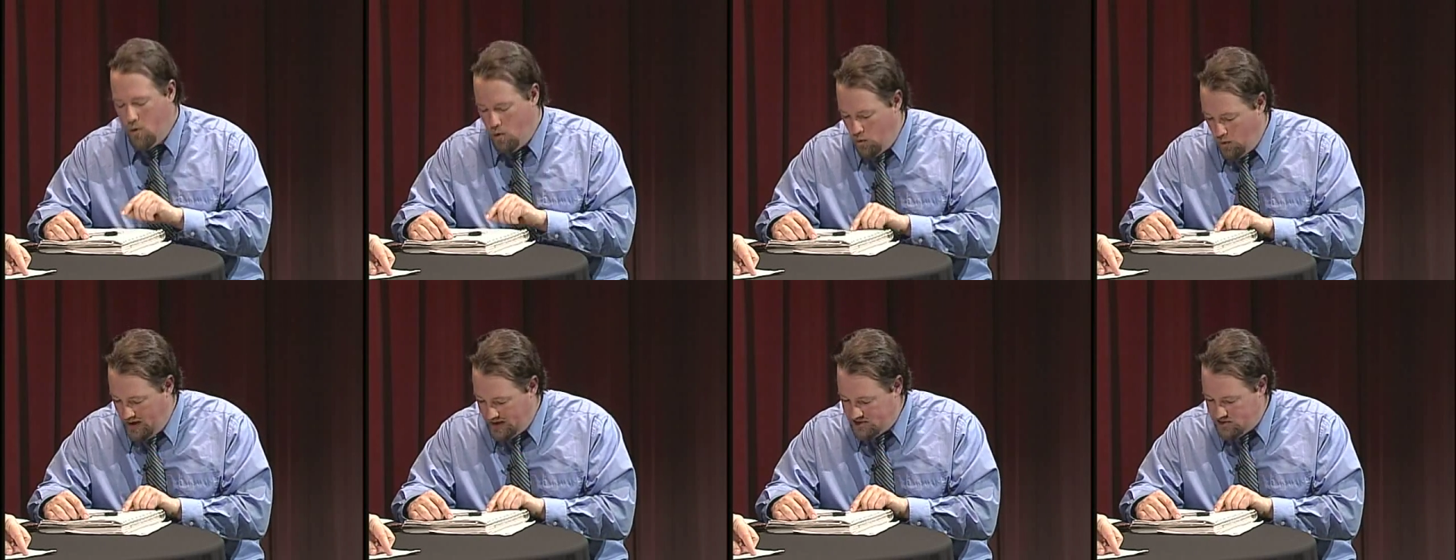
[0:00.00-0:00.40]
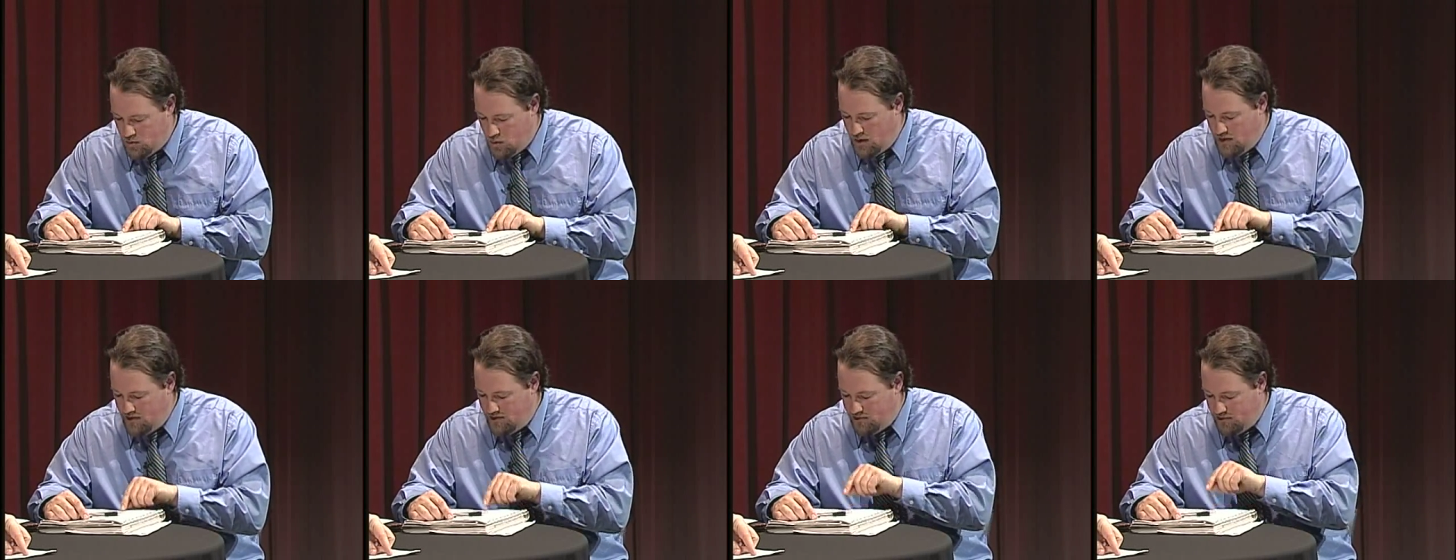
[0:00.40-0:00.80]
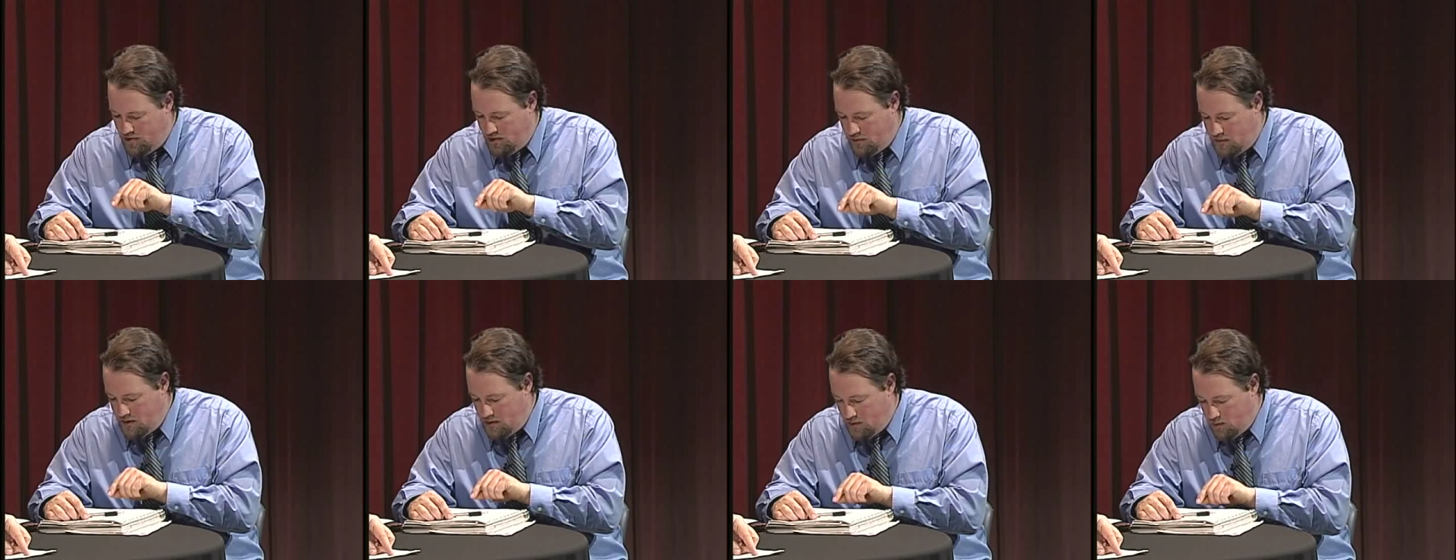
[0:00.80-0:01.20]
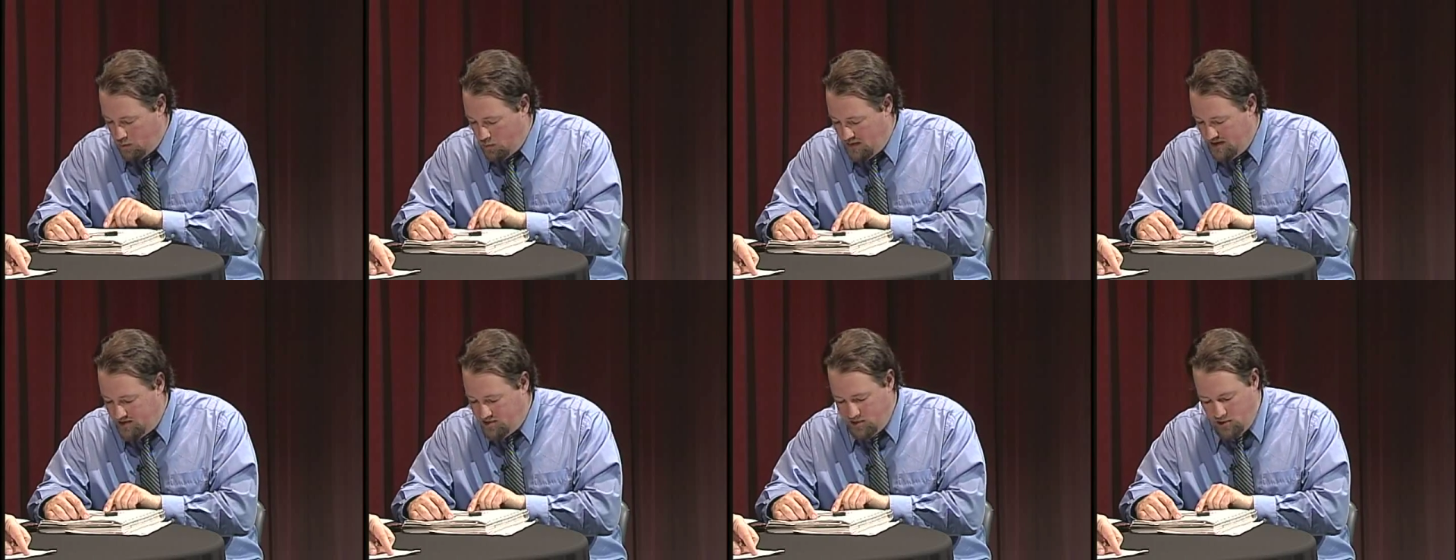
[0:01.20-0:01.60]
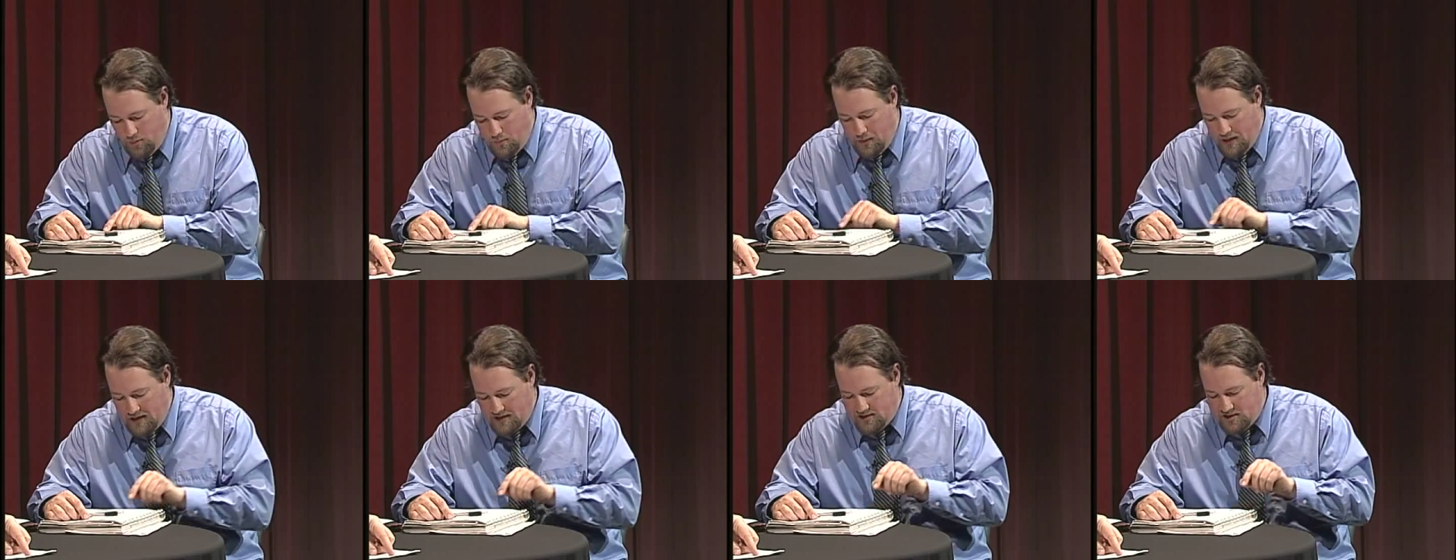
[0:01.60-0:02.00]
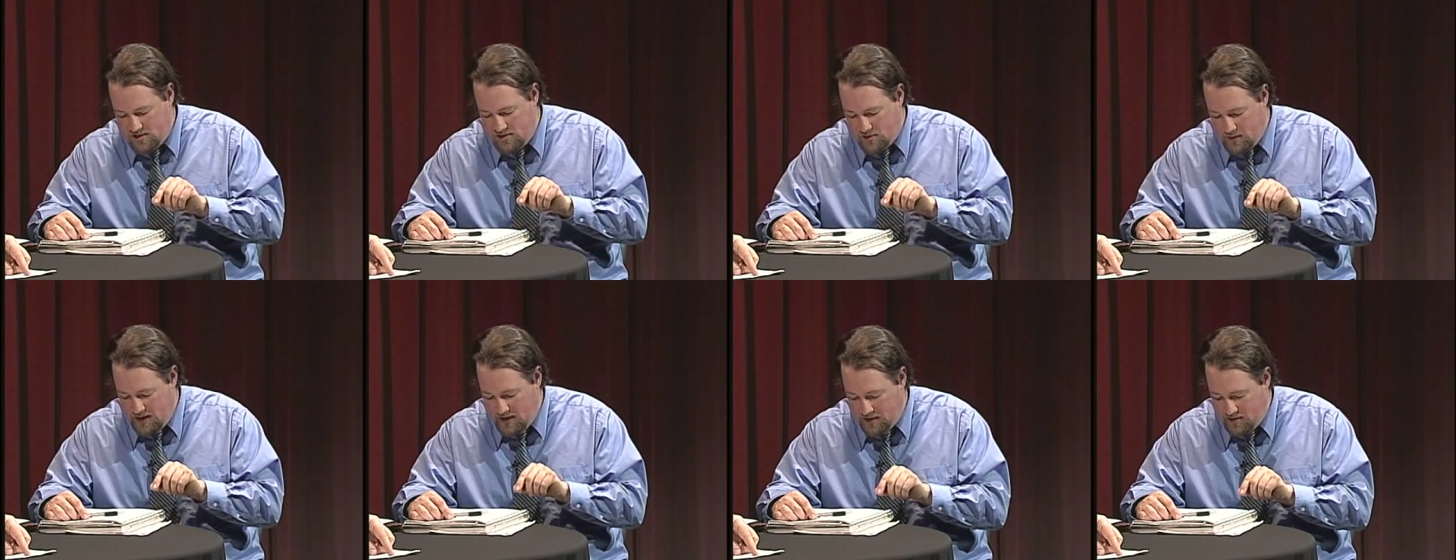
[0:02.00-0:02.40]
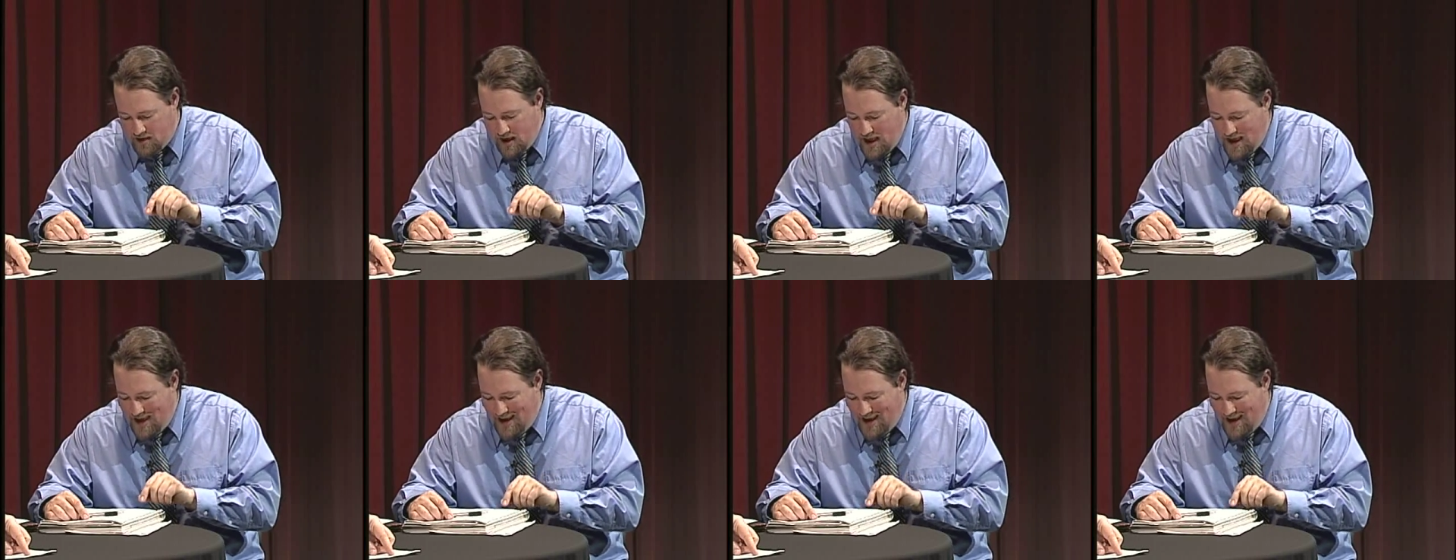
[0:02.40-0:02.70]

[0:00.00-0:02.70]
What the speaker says: wastewater treatment, regional parks and trails,